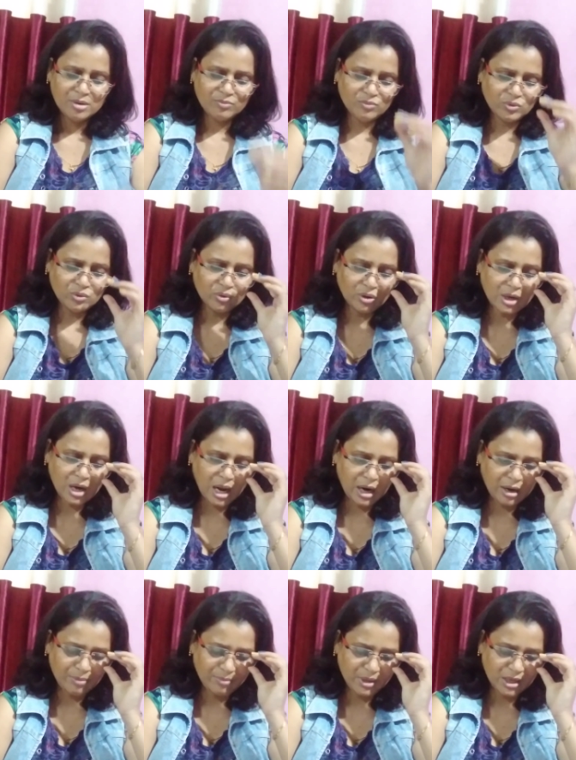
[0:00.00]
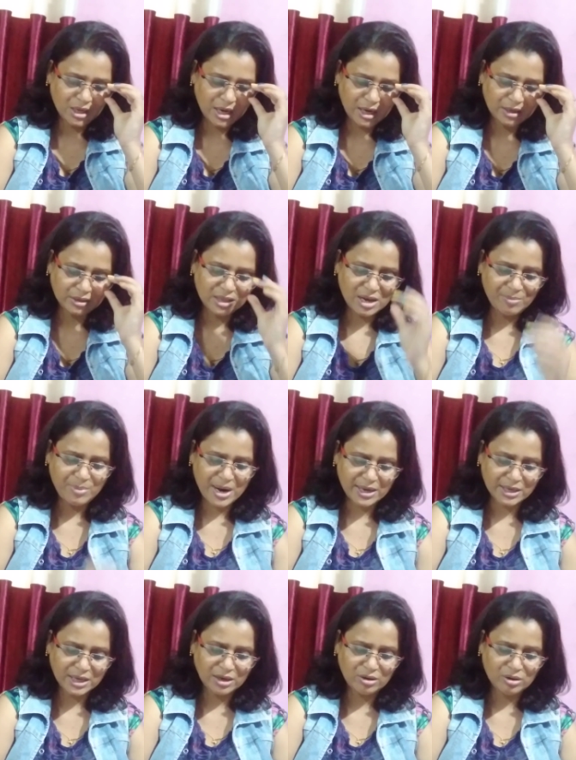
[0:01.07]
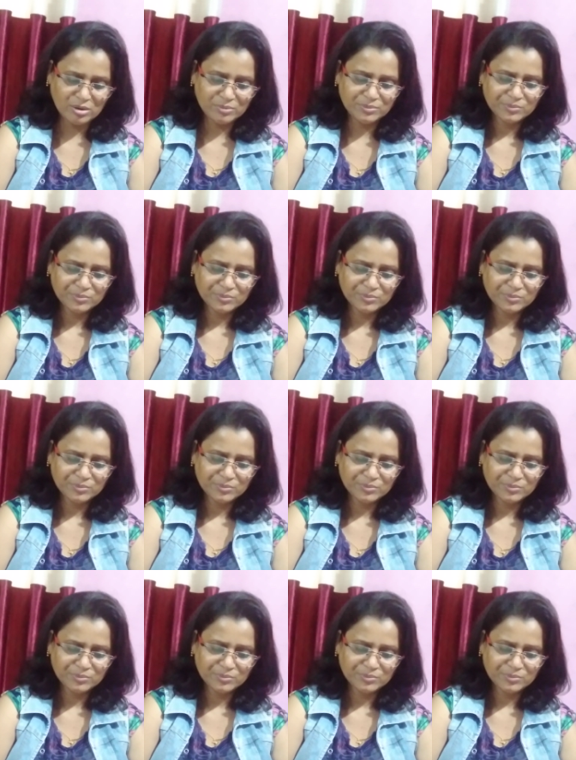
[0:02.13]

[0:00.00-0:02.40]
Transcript: Mughal army at the Battle of